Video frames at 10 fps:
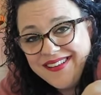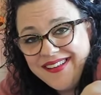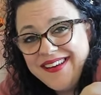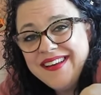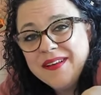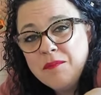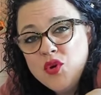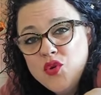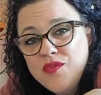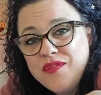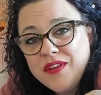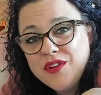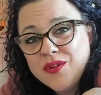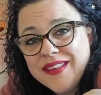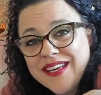You need to move
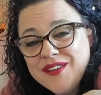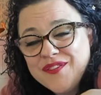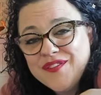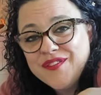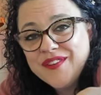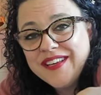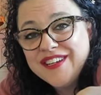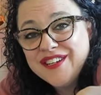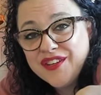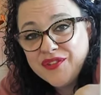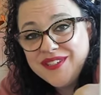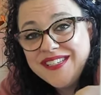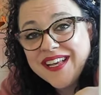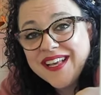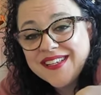your life in another
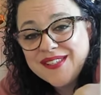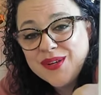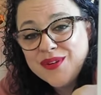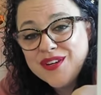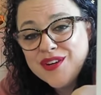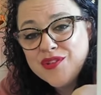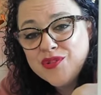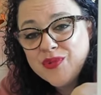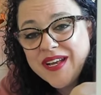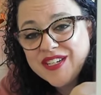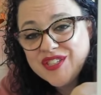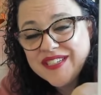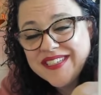direction,